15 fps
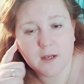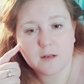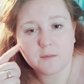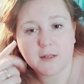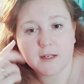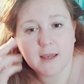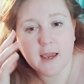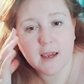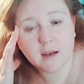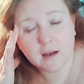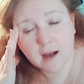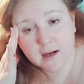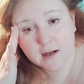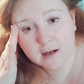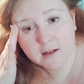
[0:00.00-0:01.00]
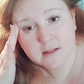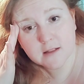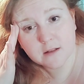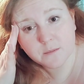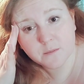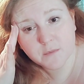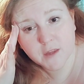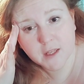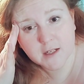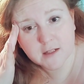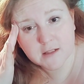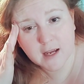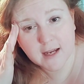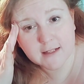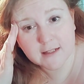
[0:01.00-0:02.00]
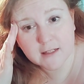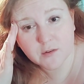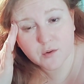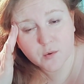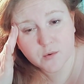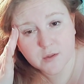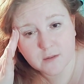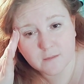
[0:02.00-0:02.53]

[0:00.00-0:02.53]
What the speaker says: I'm like, hey, I got some things I need those